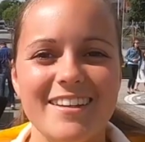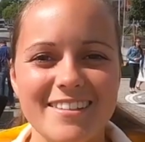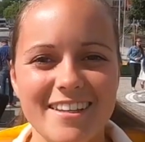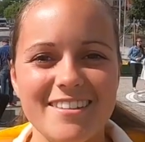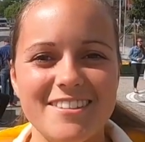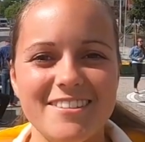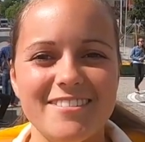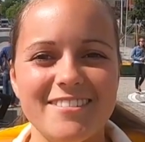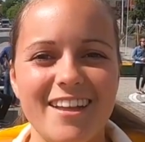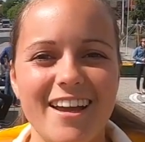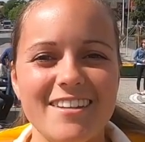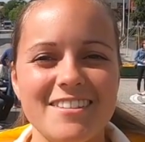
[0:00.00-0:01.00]

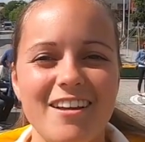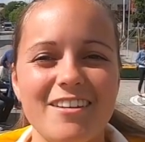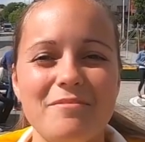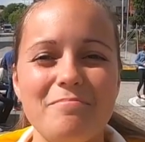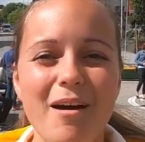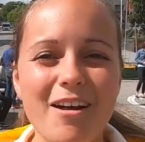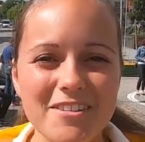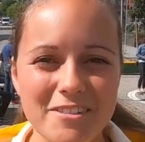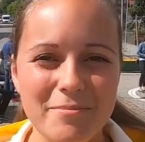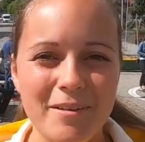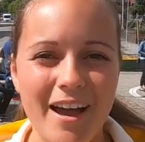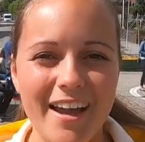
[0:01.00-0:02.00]
Kristiansund lies on
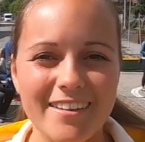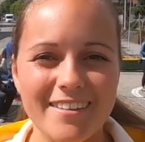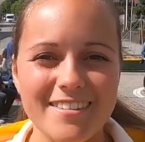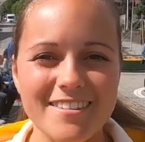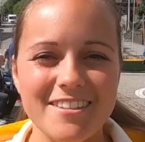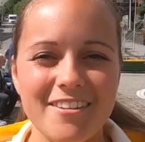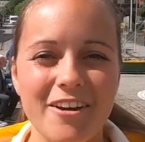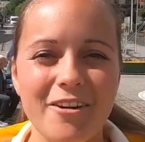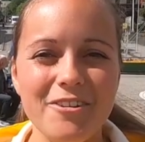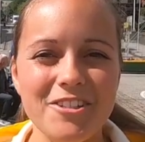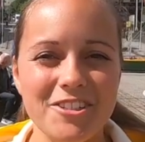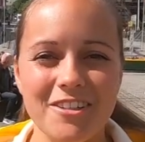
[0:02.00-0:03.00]
multiple islands, so
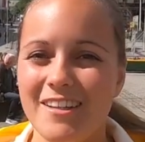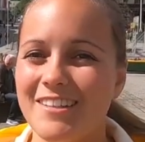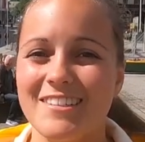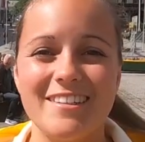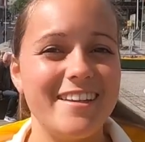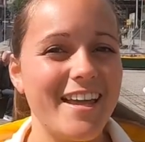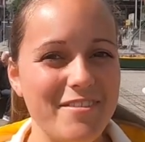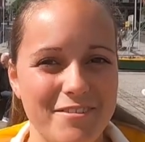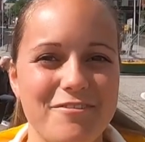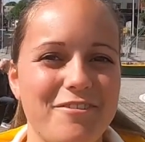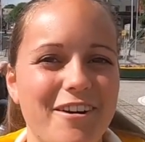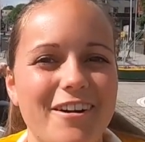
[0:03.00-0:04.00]
the ocean is
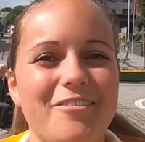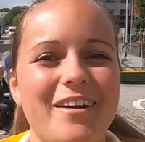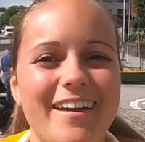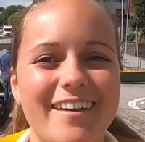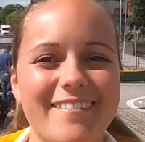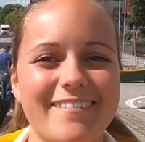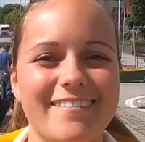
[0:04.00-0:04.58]
never far away.